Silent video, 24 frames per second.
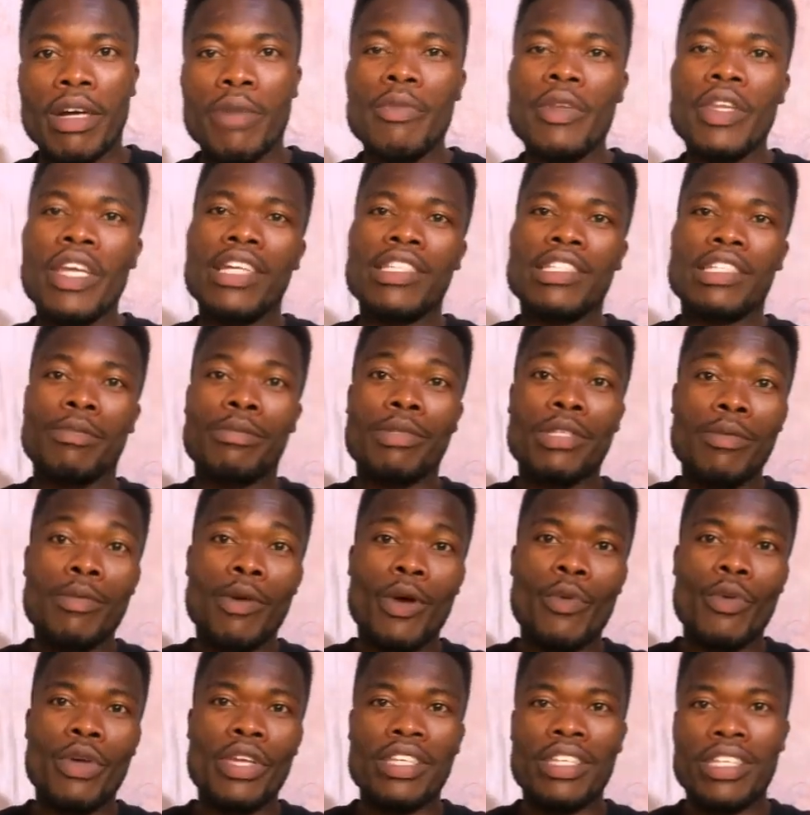I mean, in September
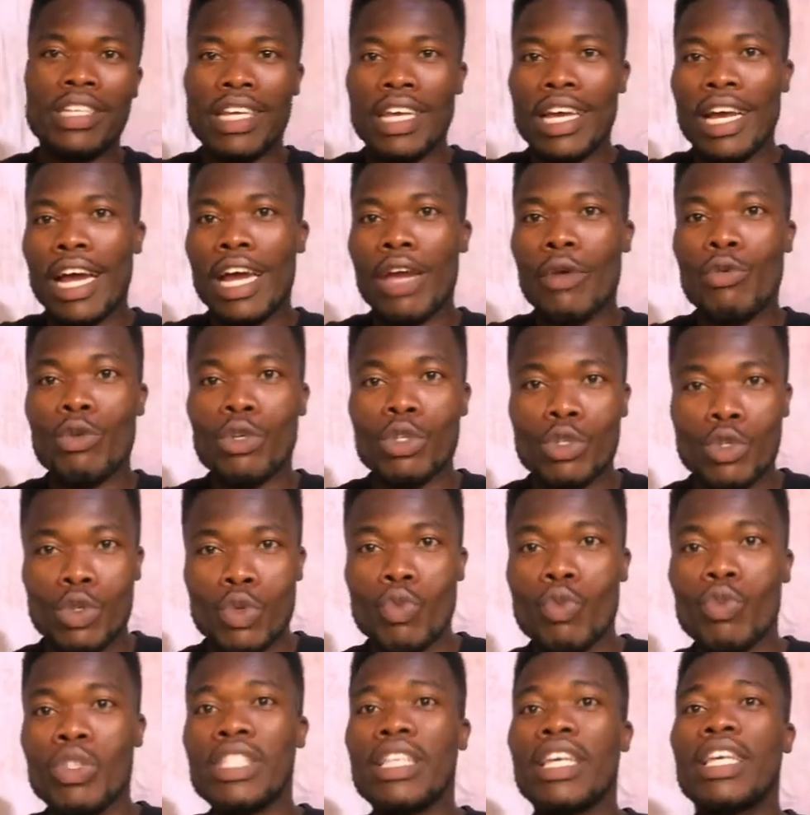we, I wish
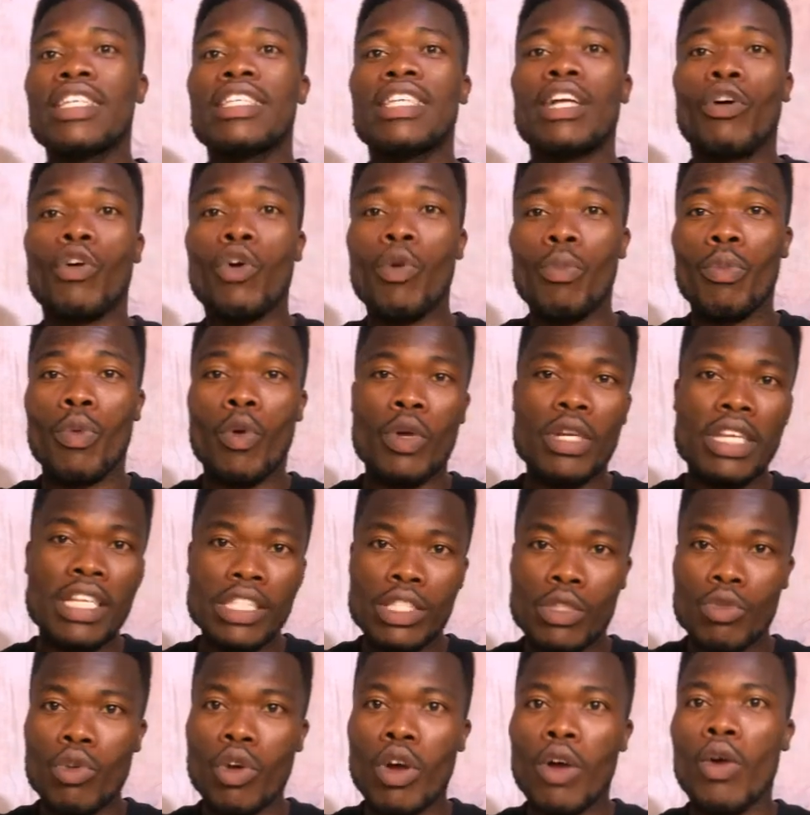you say, Nyankopon,
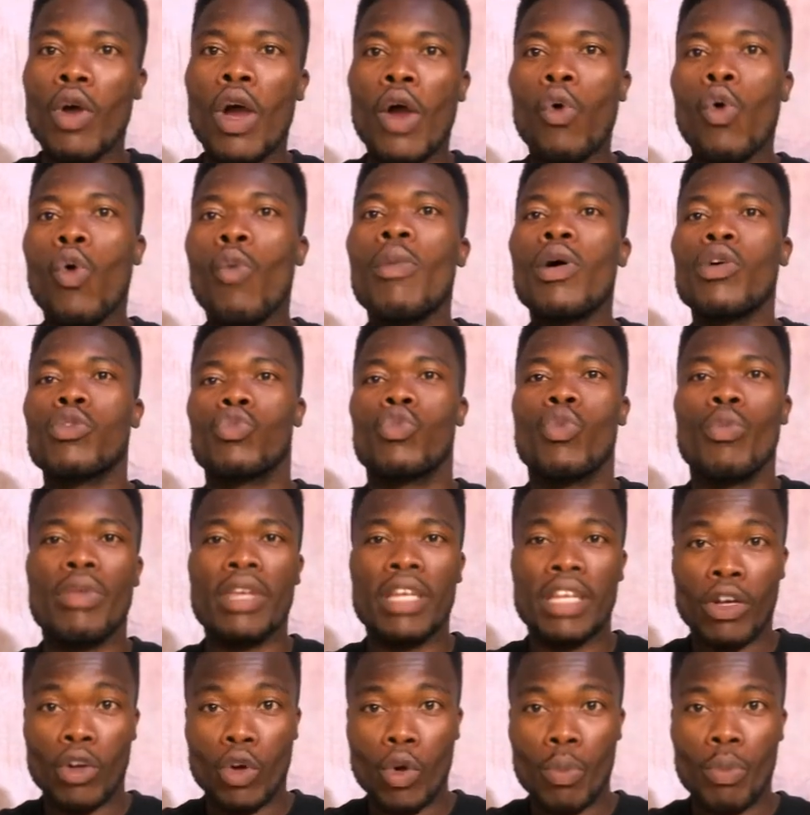this will akuma subi,
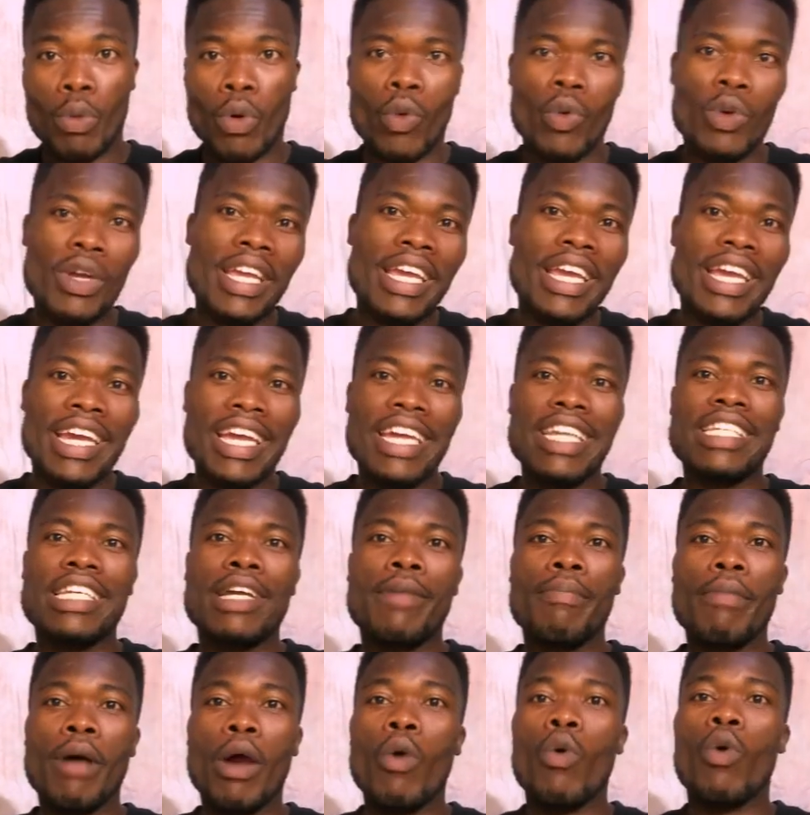Nyankopon, and
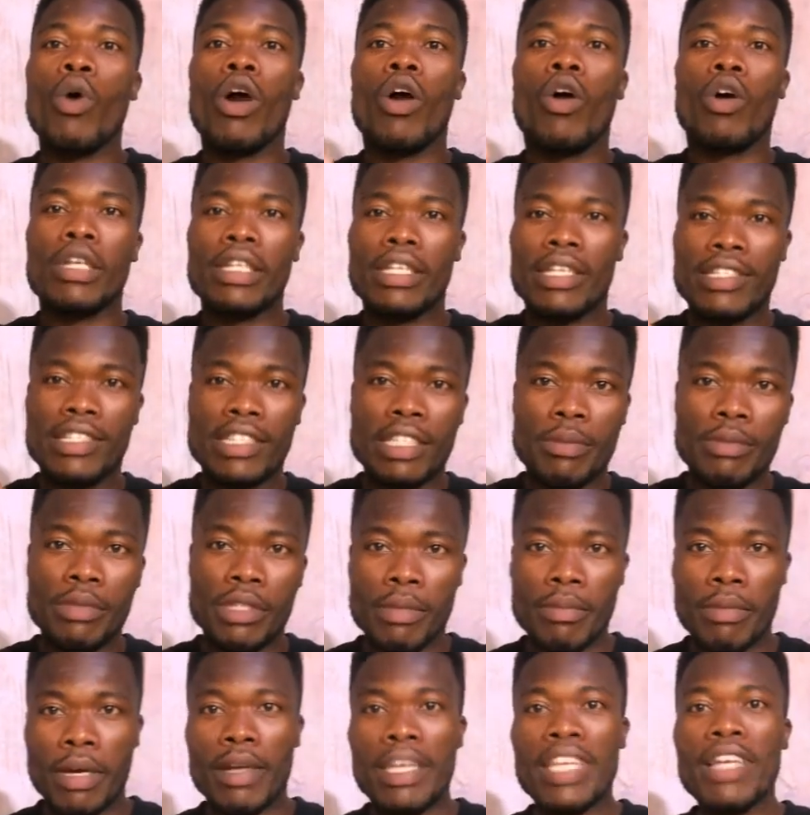yamau on this
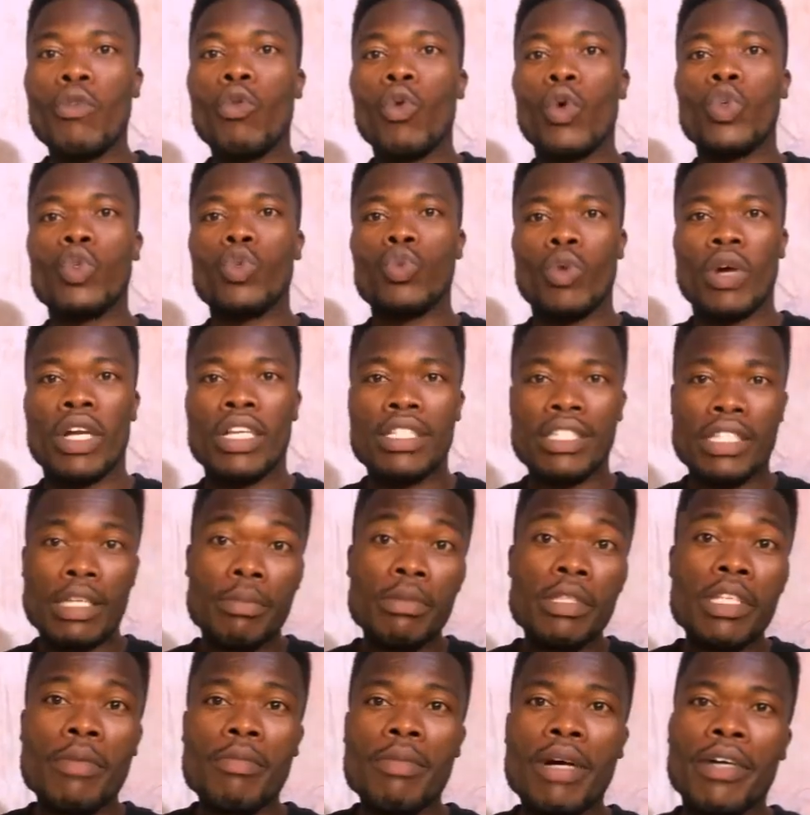September. Yankos wife,
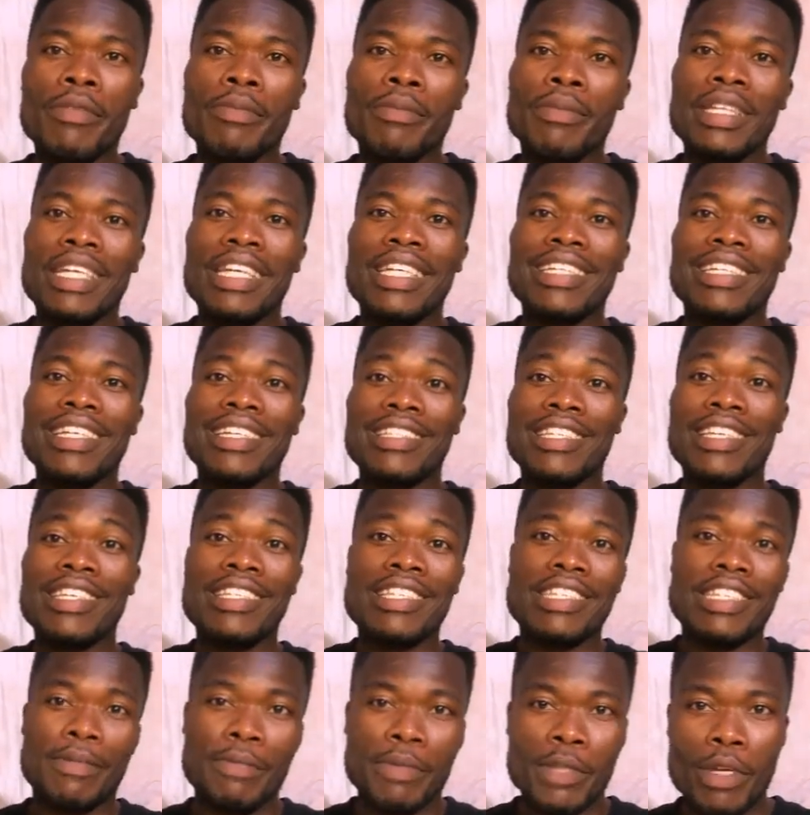September, yes, in
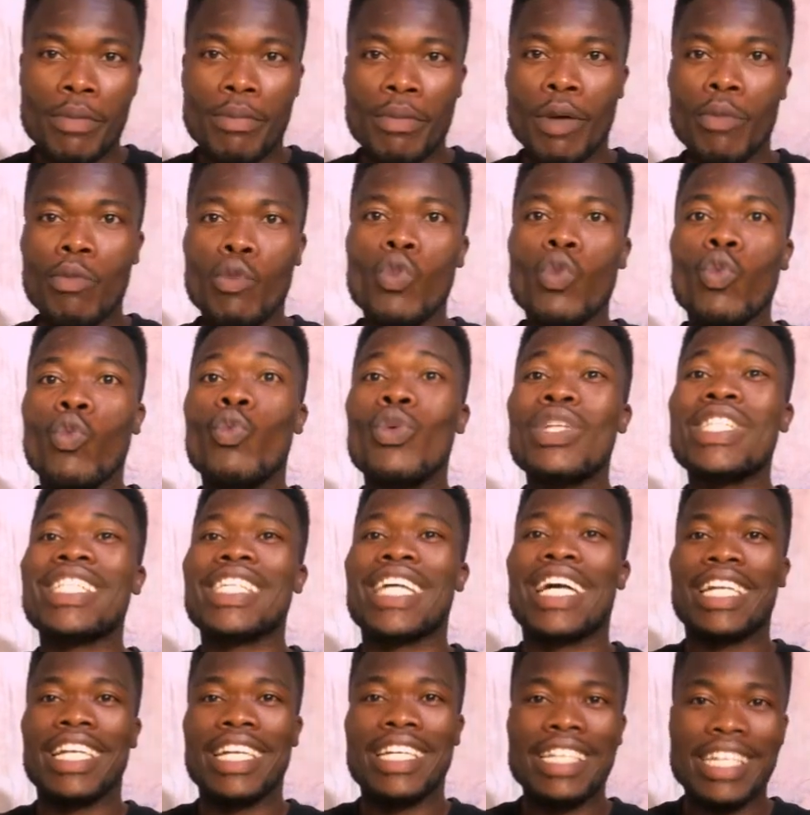September, with
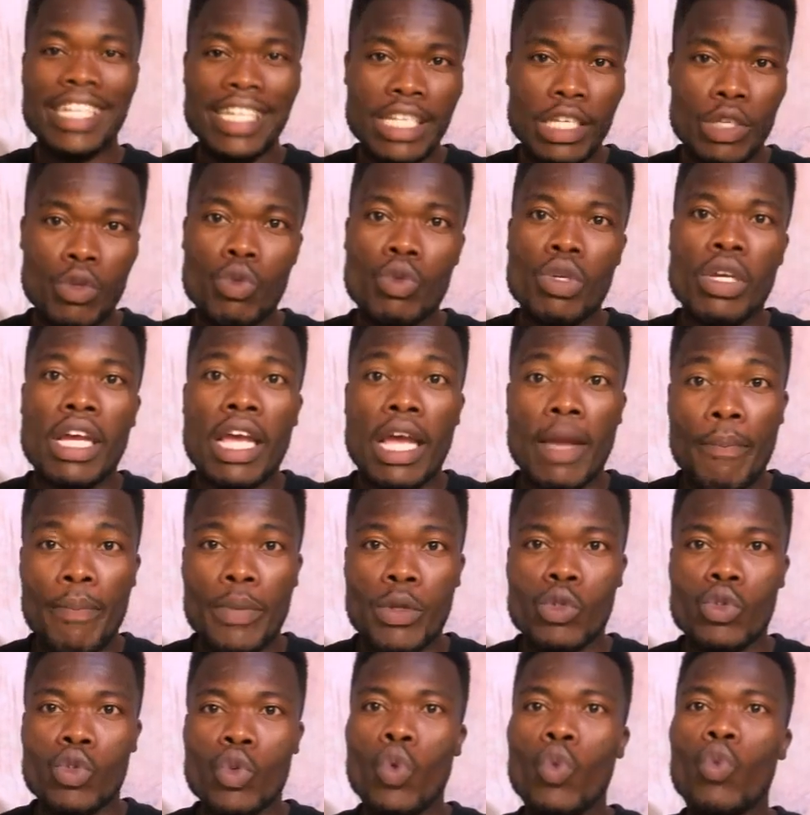another new
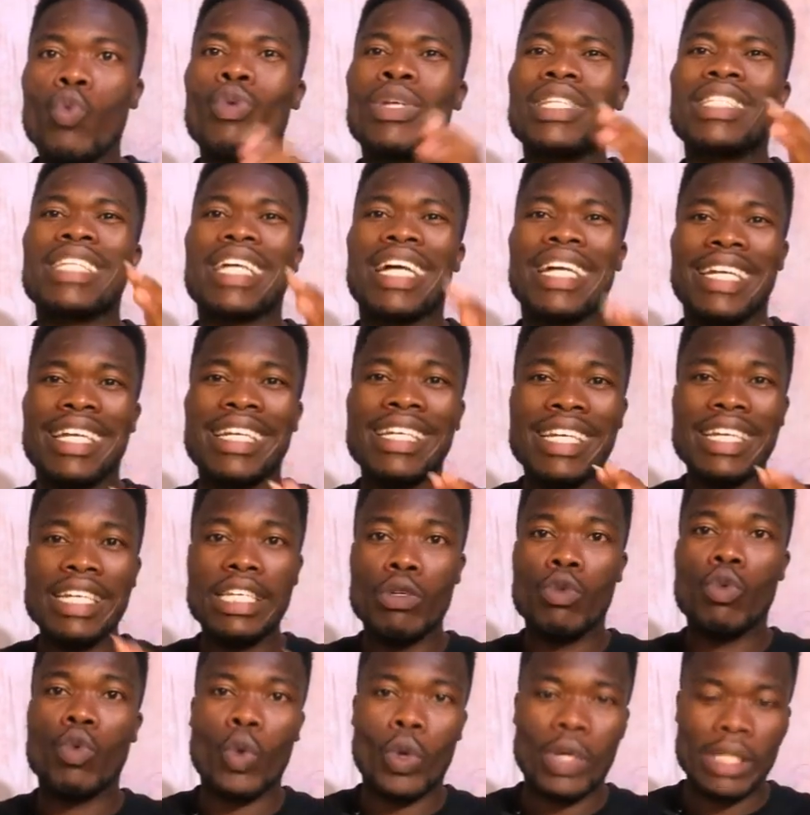episode, with another
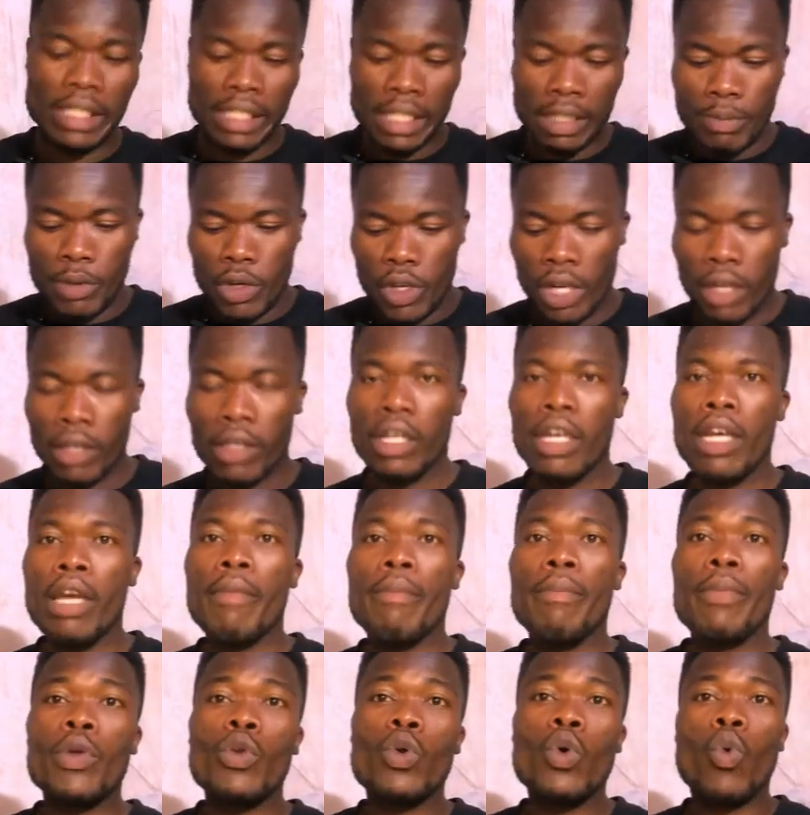new content. Minya,
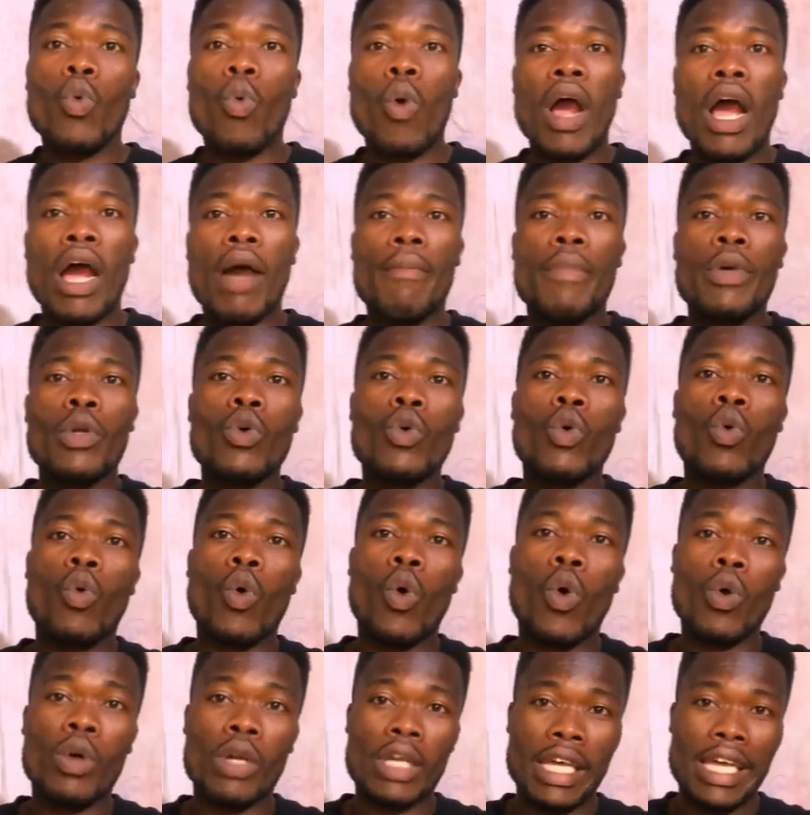medo kwa, medo
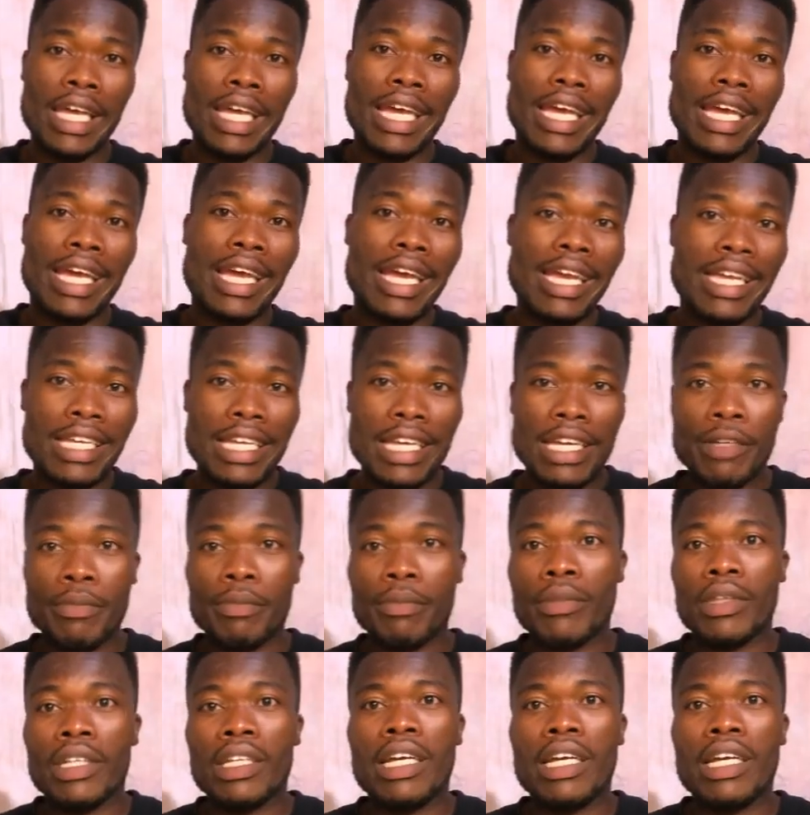ko, eye,